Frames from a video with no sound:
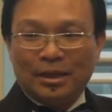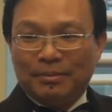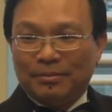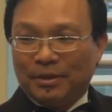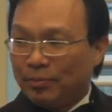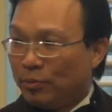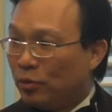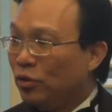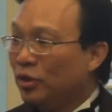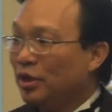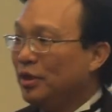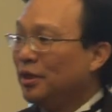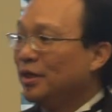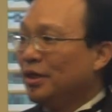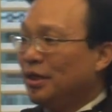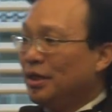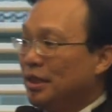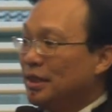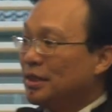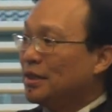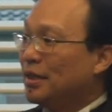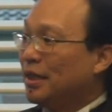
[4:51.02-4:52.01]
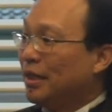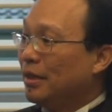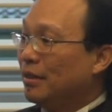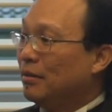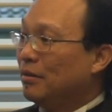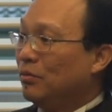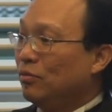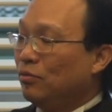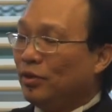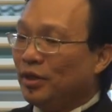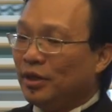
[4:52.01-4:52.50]
But point here is
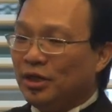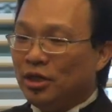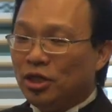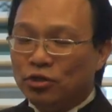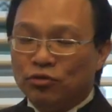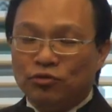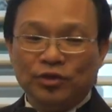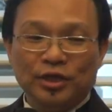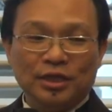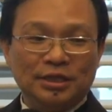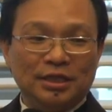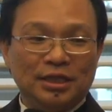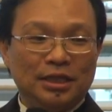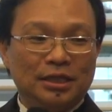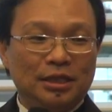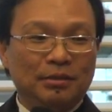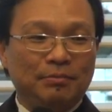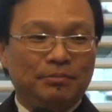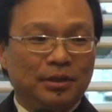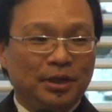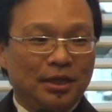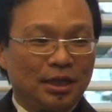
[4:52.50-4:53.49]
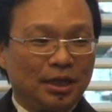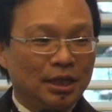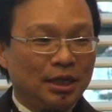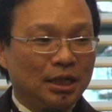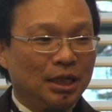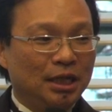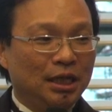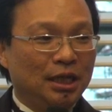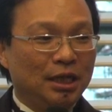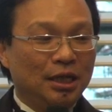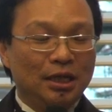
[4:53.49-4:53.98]
that we are increasingly
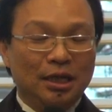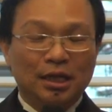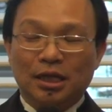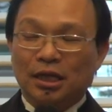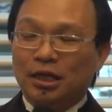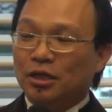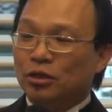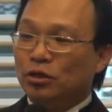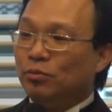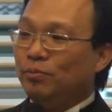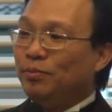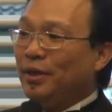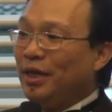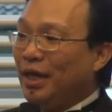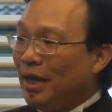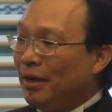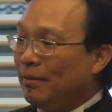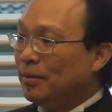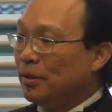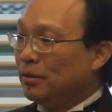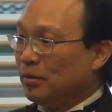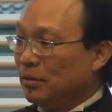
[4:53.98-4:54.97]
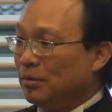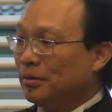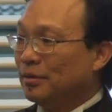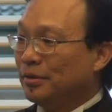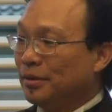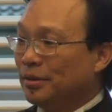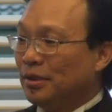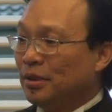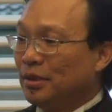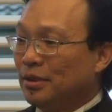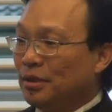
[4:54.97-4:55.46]
beginning to be
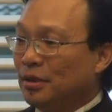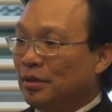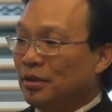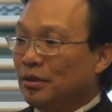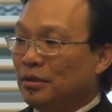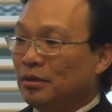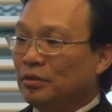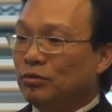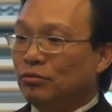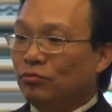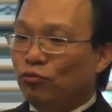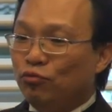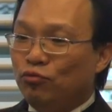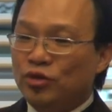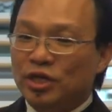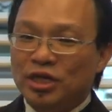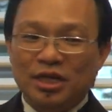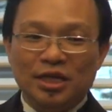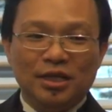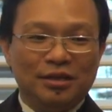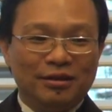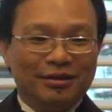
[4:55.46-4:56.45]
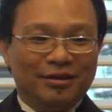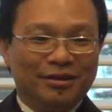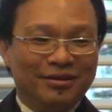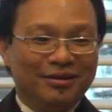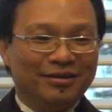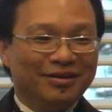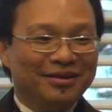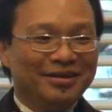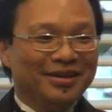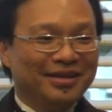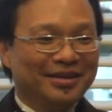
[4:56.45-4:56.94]
able to read
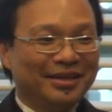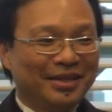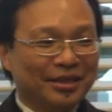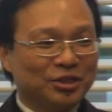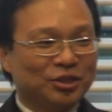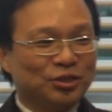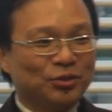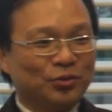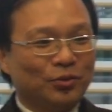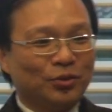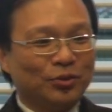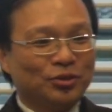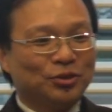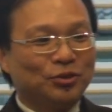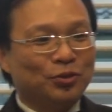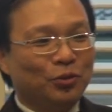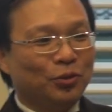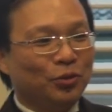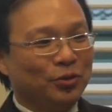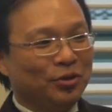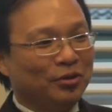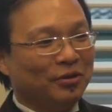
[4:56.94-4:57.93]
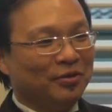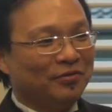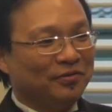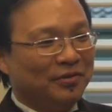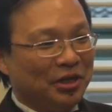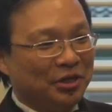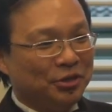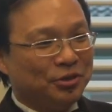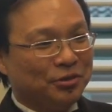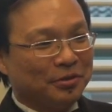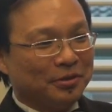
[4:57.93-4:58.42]
that source code of
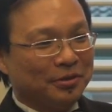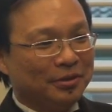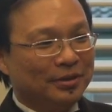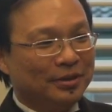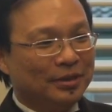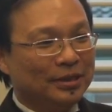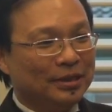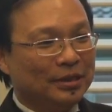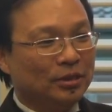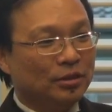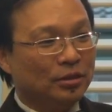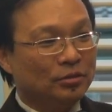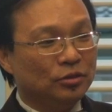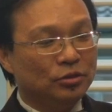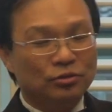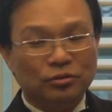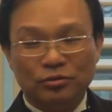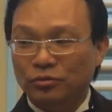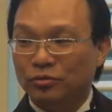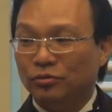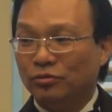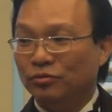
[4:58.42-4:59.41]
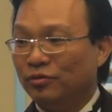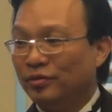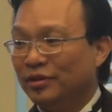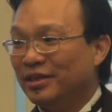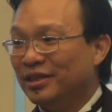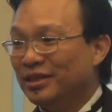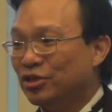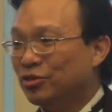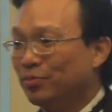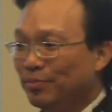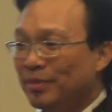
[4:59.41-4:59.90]
nature through
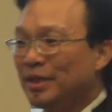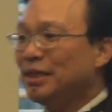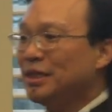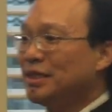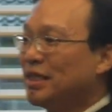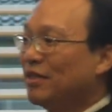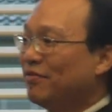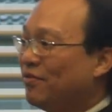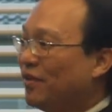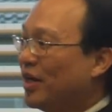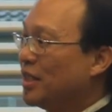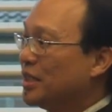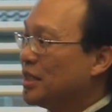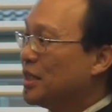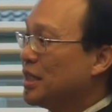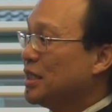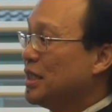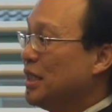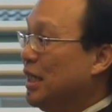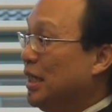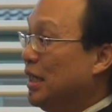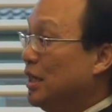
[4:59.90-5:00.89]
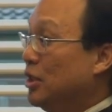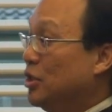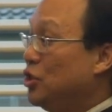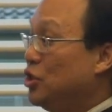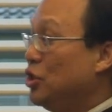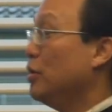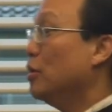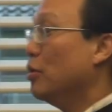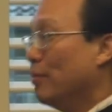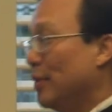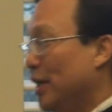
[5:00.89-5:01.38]
tremendous advances in
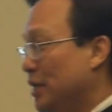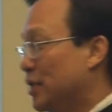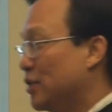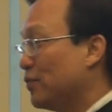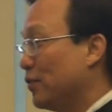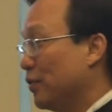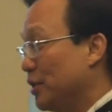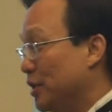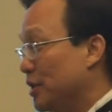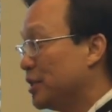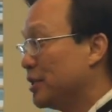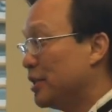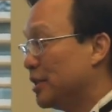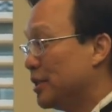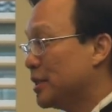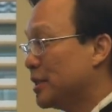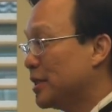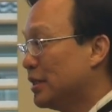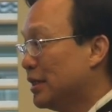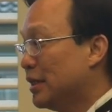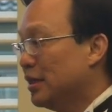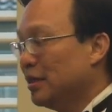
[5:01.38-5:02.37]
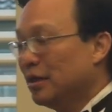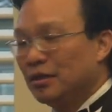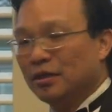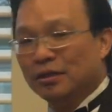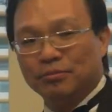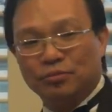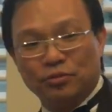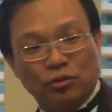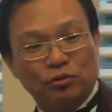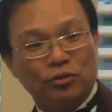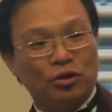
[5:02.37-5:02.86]
genomics, for instance,
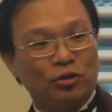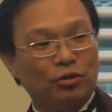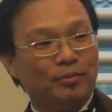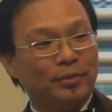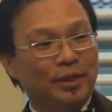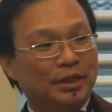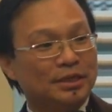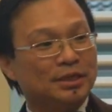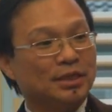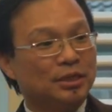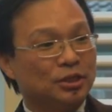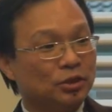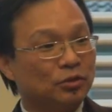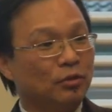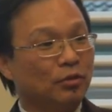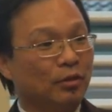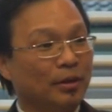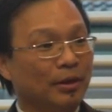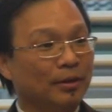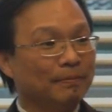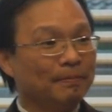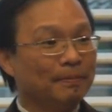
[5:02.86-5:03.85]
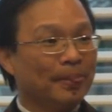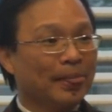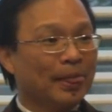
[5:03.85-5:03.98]
proteomics and so on.